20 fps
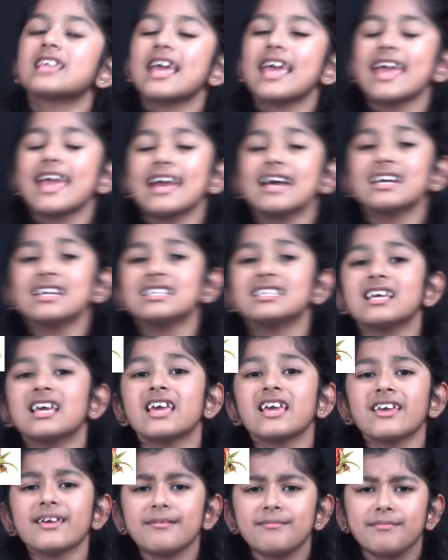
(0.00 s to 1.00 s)
And
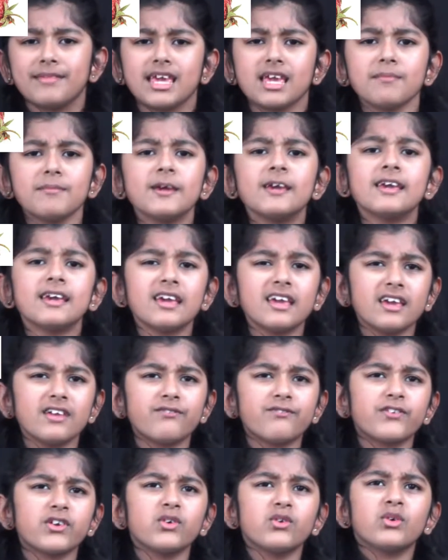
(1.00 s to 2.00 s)
maybe
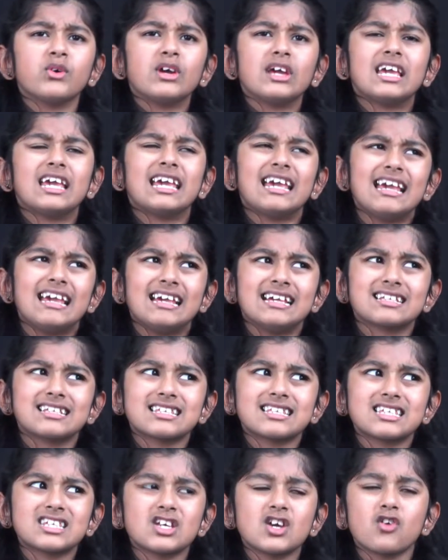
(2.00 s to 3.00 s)
if you
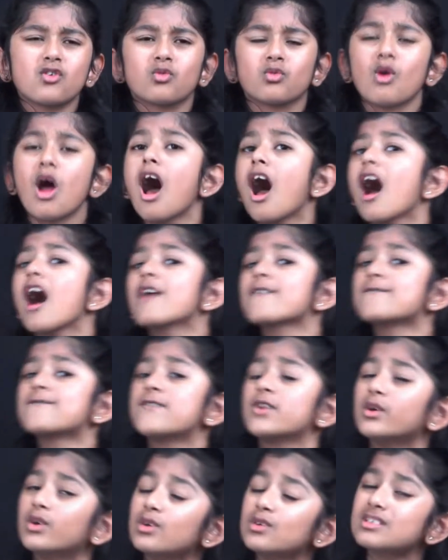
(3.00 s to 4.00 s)
eat raw
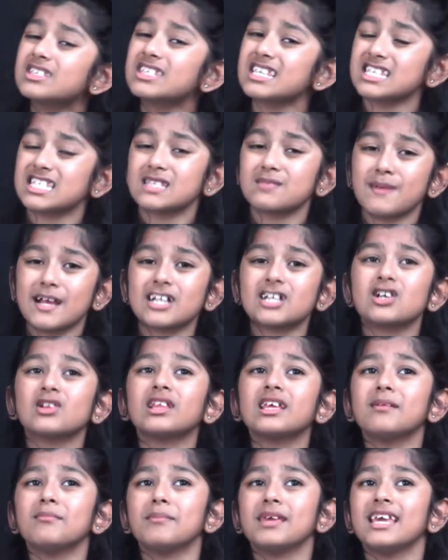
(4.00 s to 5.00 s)
foods,
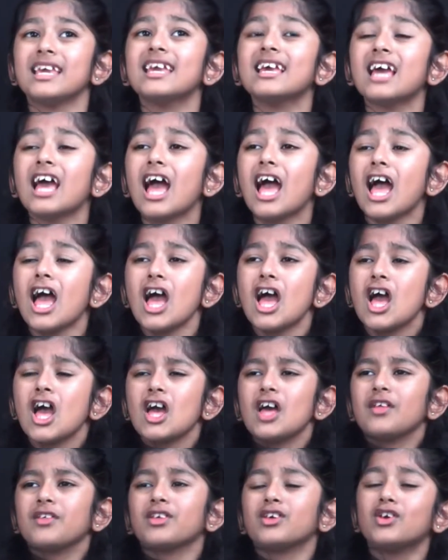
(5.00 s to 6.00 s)
especially meat,
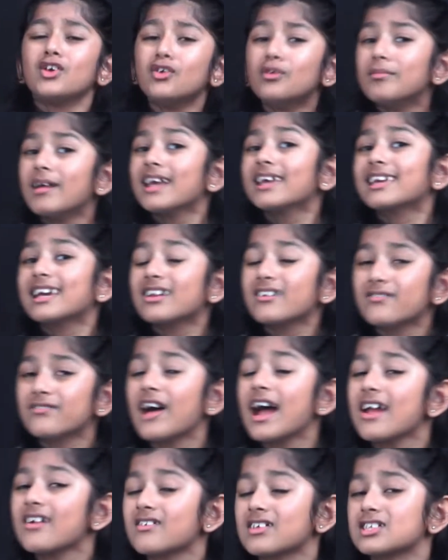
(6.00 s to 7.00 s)
you might get a
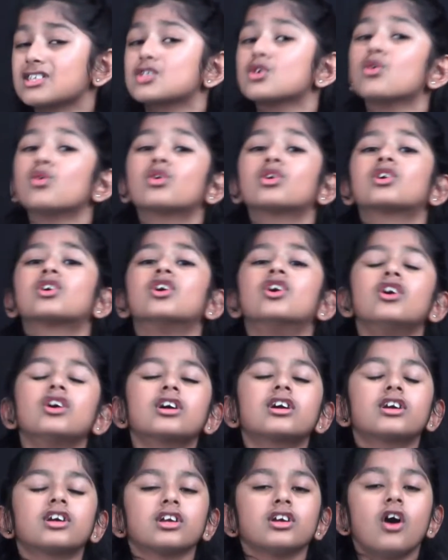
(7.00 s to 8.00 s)
virus. So
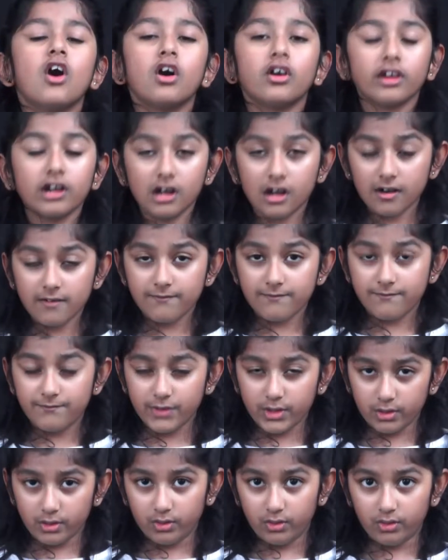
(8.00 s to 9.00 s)
cook your
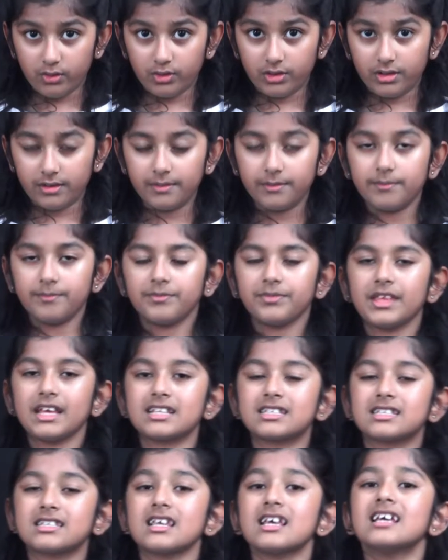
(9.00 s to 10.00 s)
food.
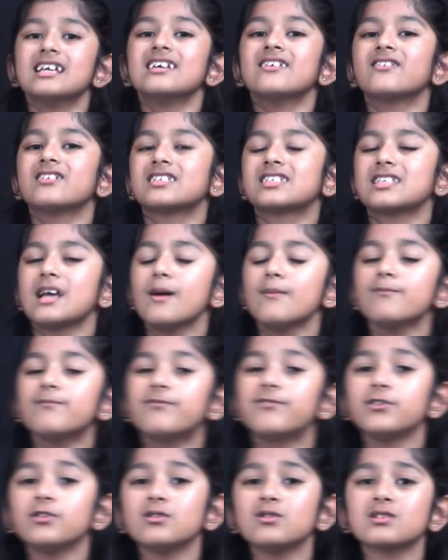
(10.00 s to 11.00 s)
Some
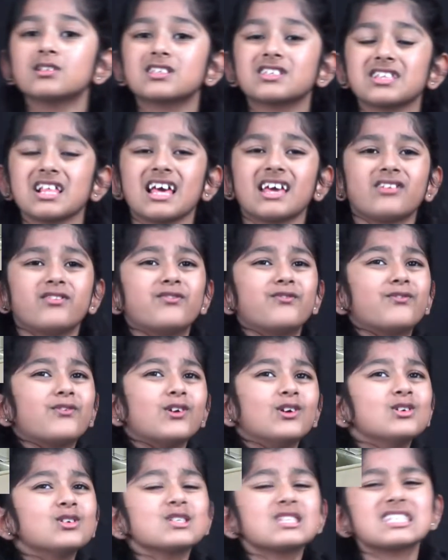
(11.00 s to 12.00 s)
foods like
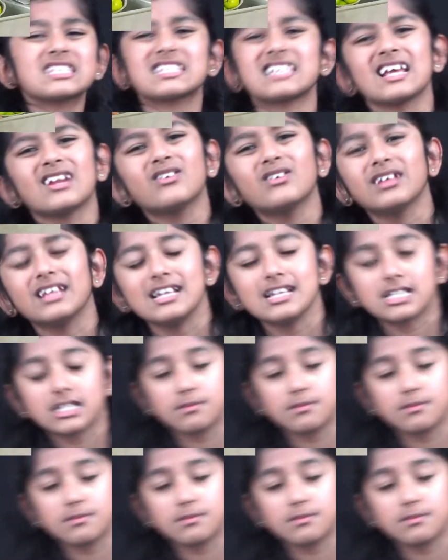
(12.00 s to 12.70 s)
fruits, they don't need